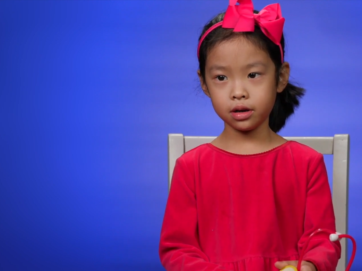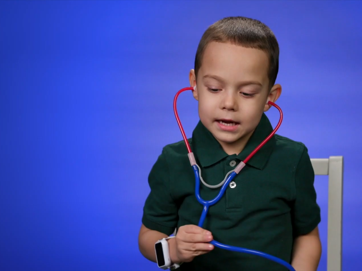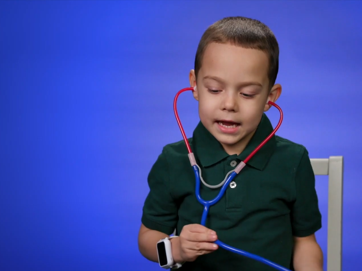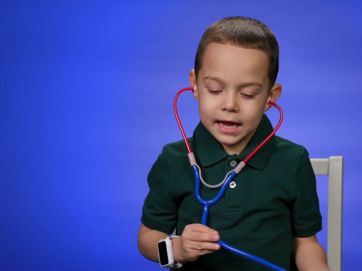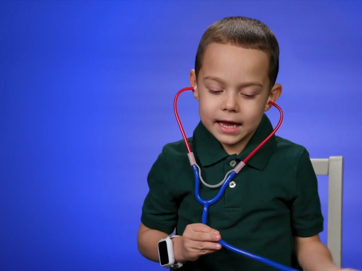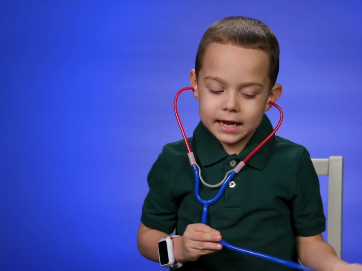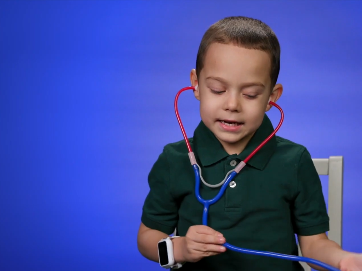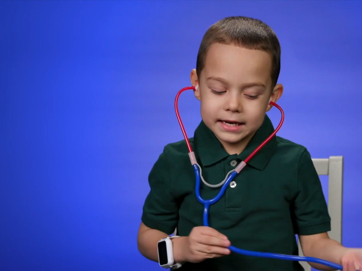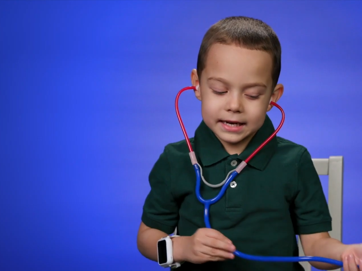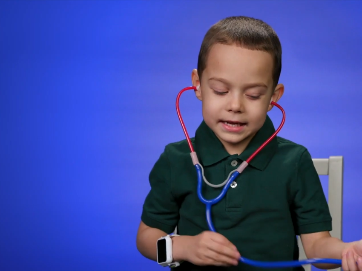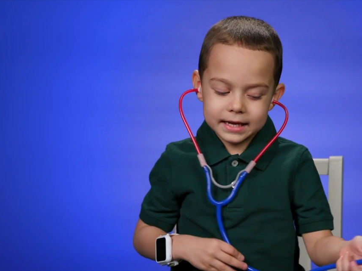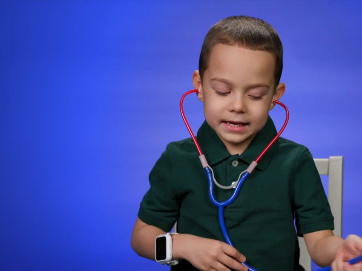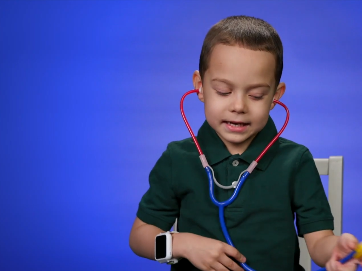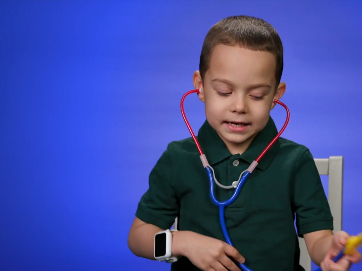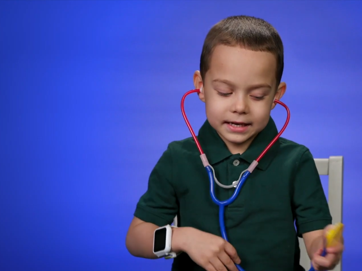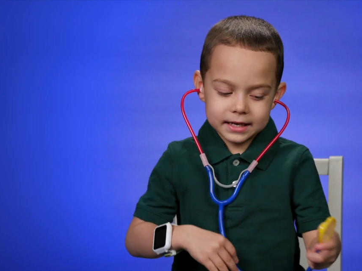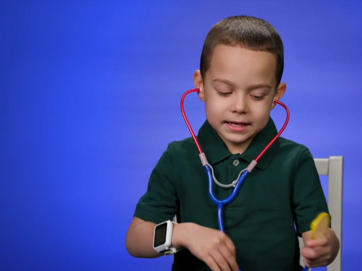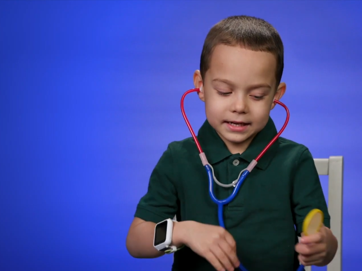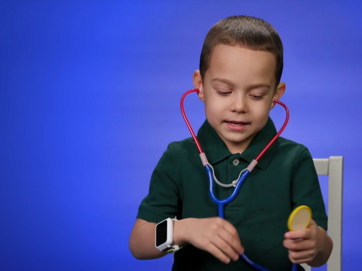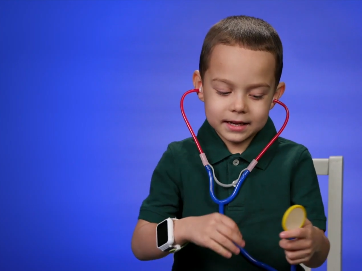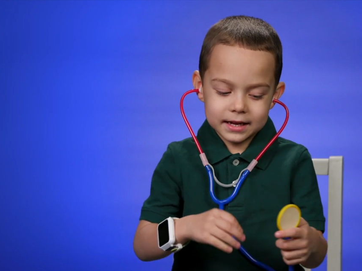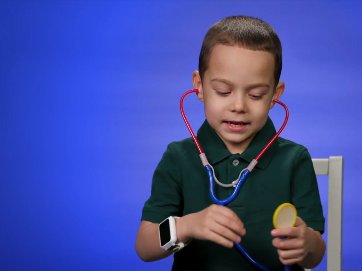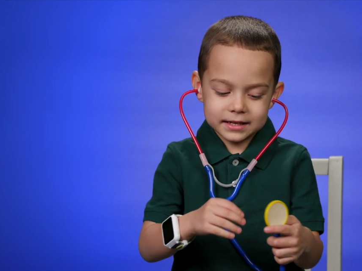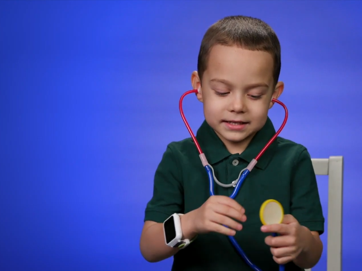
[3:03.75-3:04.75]
And then
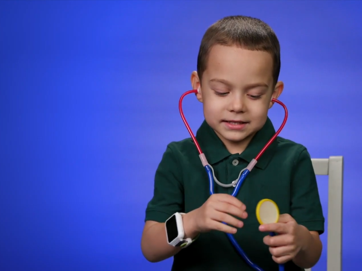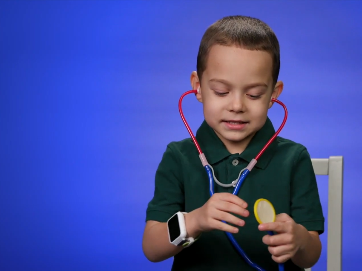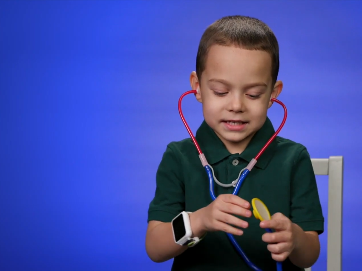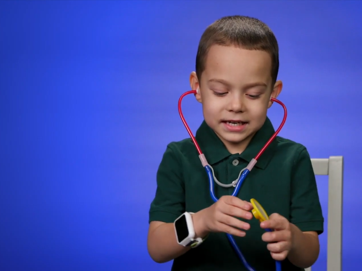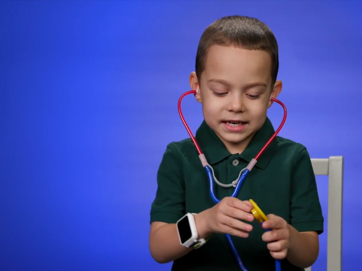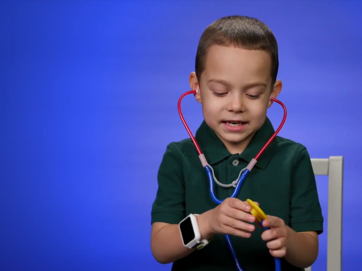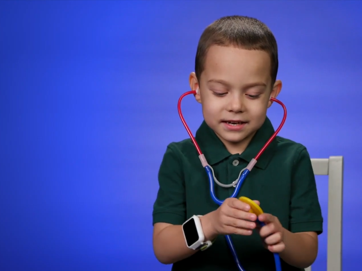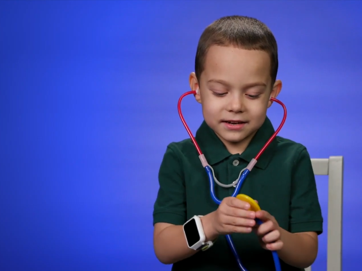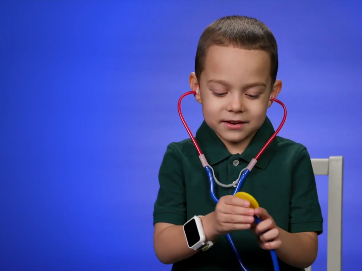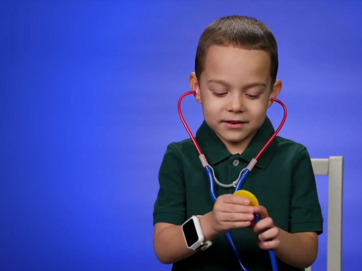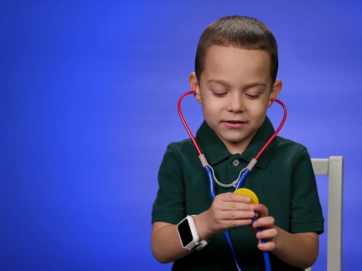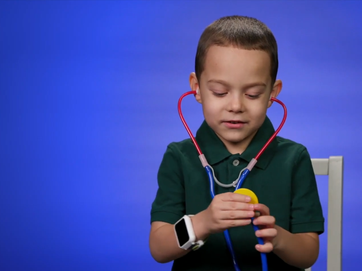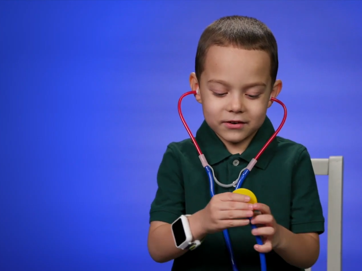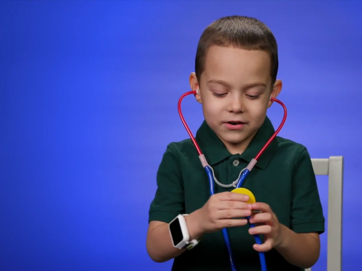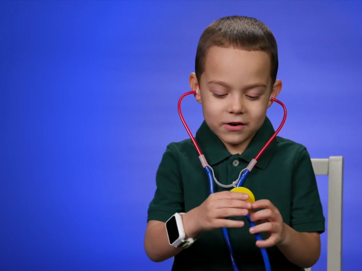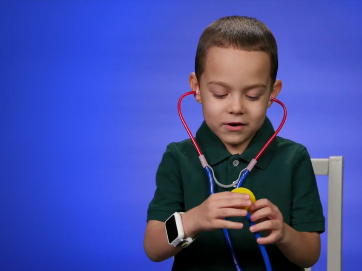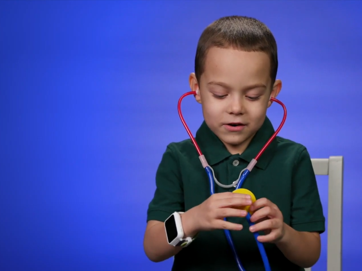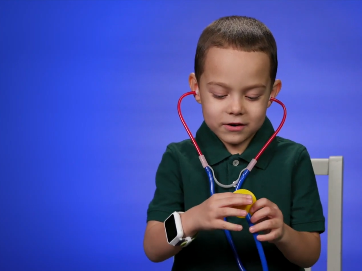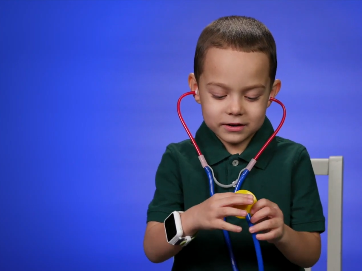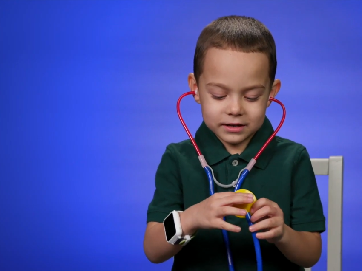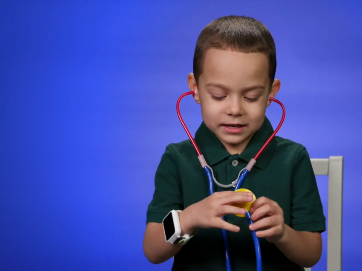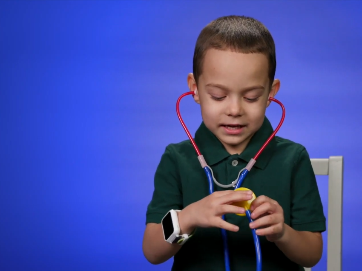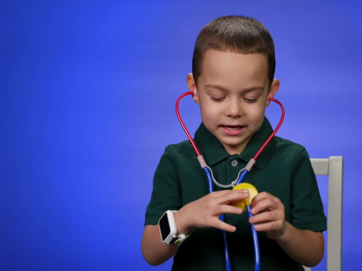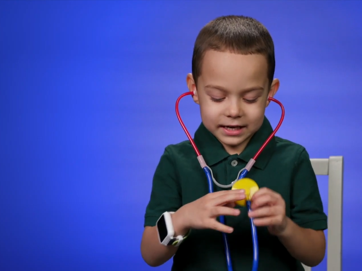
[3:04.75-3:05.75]
they check your
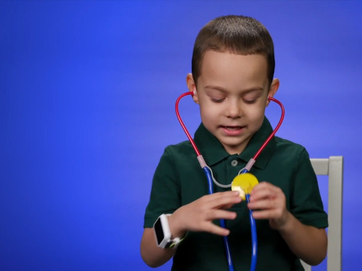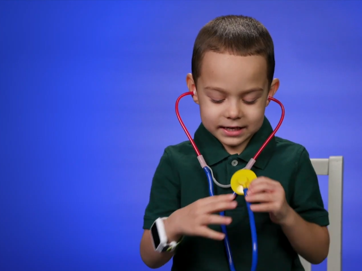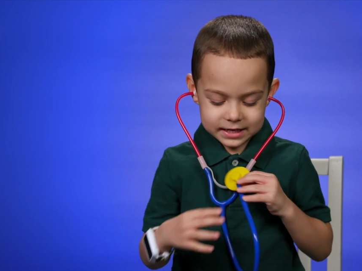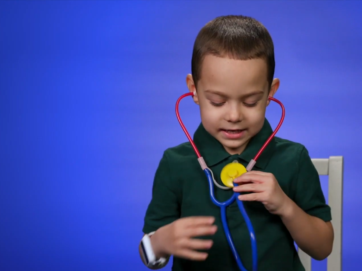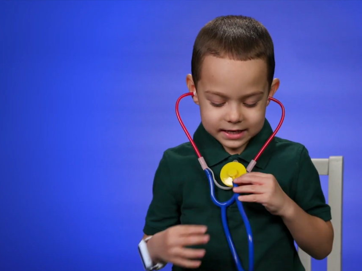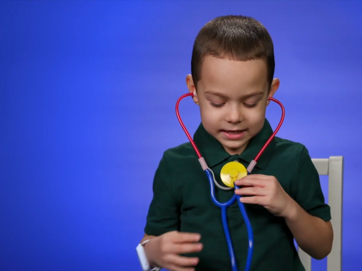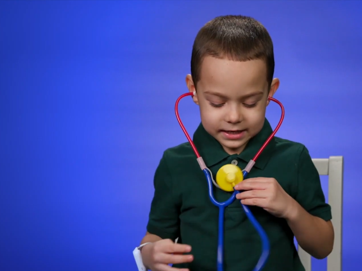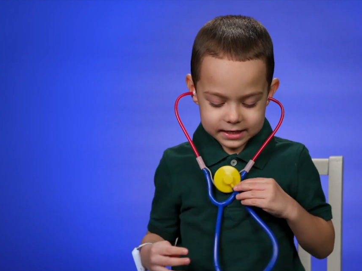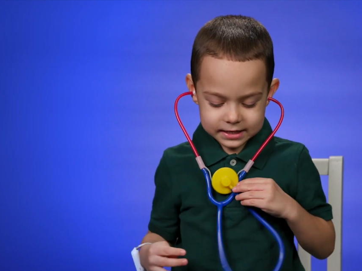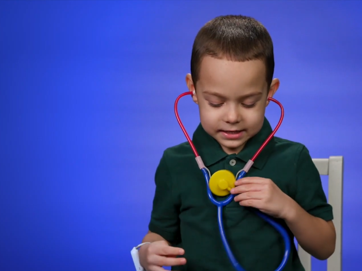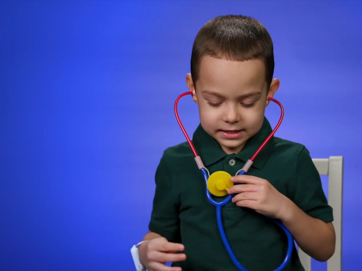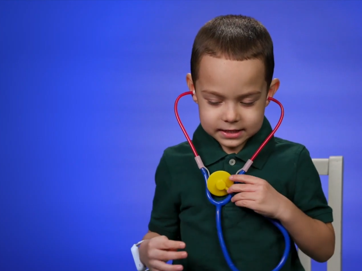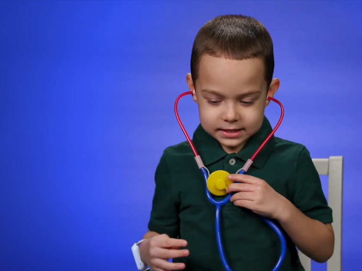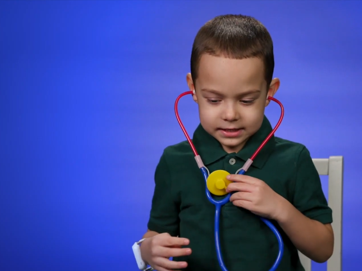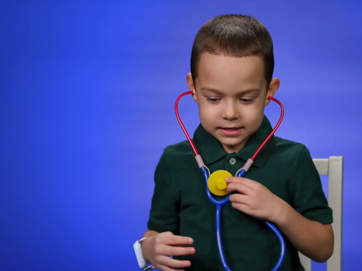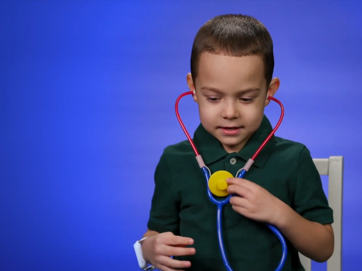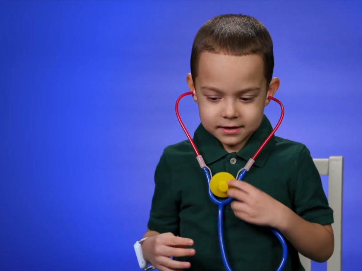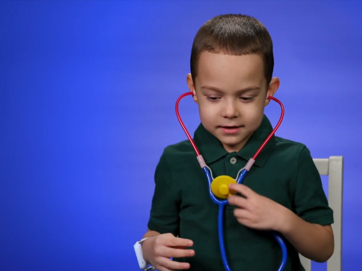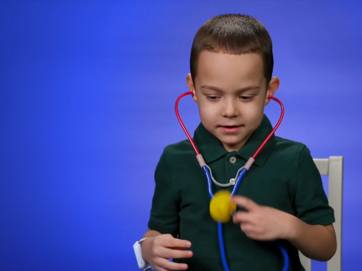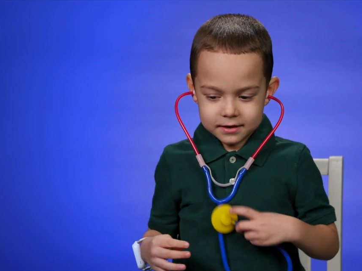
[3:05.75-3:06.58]
heart like this.